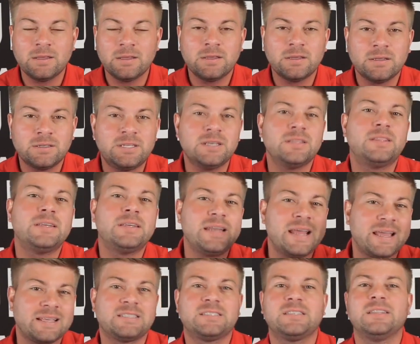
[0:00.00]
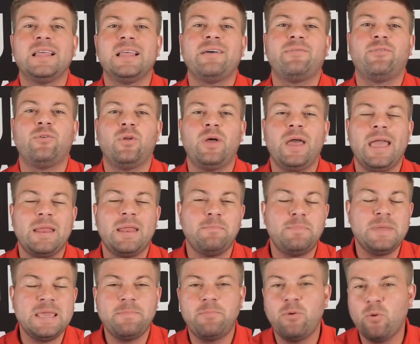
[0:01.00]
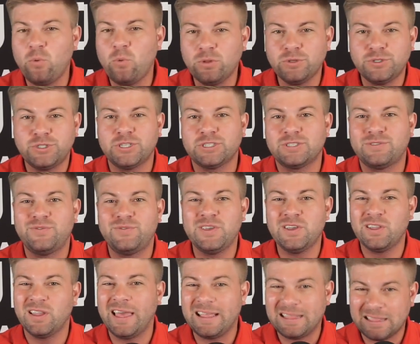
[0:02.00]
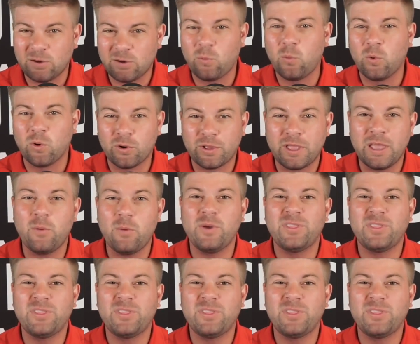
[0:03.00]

to the next level, and people will just feel like they're working